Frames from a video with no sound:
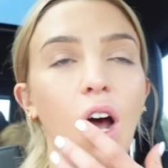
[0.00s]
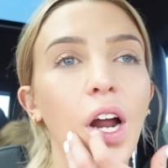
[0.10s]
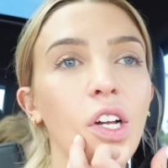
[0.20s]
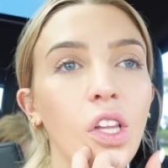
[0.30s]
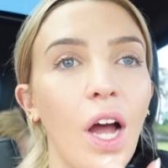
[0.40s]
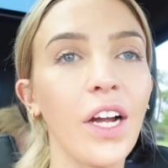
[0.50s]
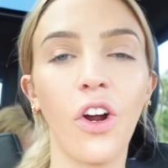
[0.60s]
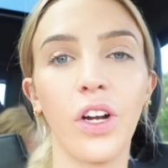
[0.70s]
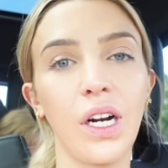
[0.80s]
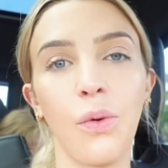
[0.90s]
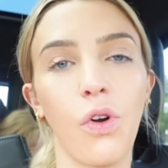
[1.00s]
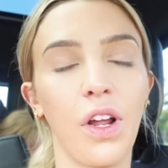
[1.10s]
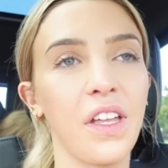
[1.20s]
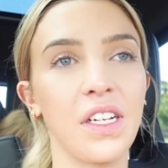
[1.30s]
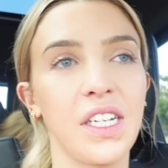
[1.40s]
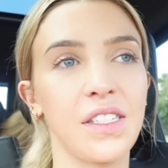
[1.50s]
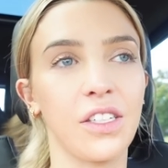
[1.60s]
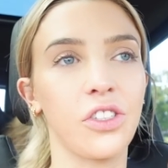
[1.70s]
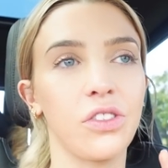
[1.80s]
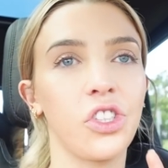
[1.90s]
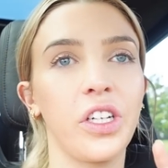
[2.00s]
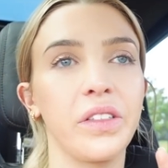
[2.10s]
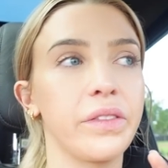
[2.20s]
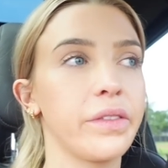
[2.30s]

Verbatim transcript: I don't like coconut water. I think it tastes like shit.